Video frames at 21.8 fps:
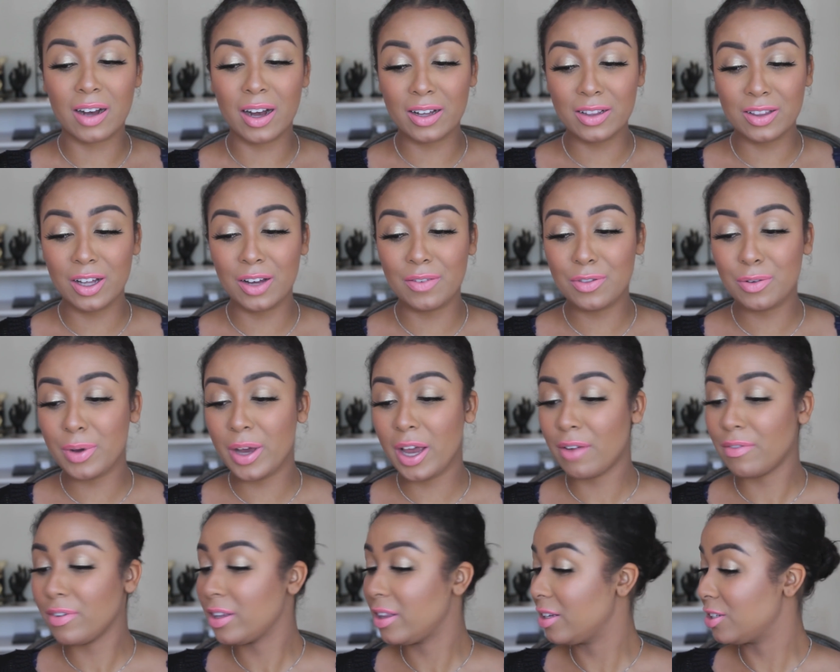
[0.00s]
I love the way
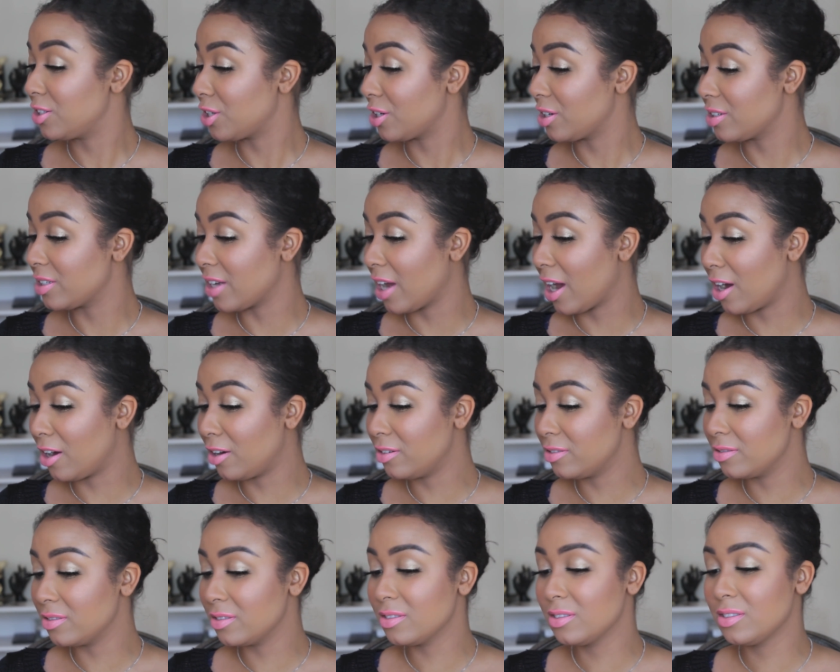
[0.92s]
everything turned
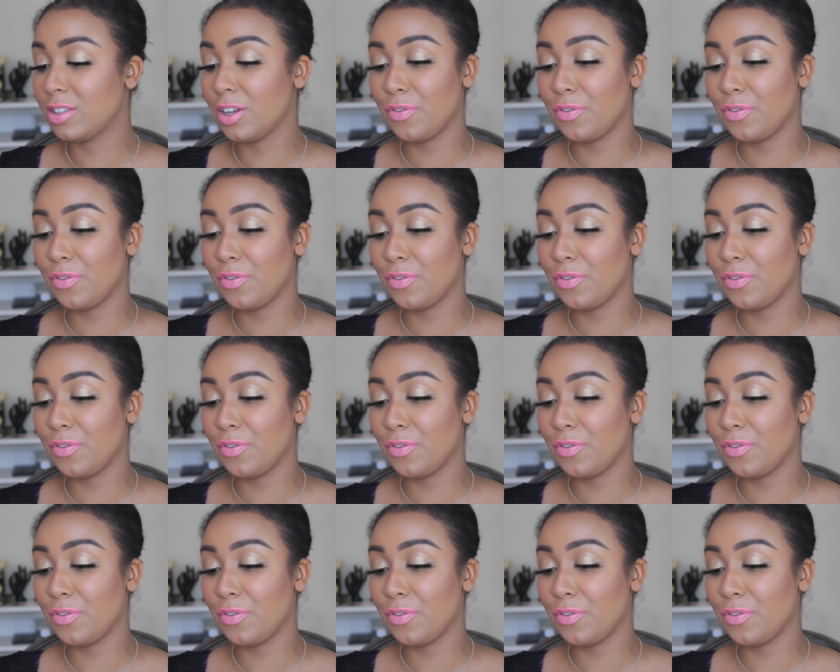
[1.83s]
out.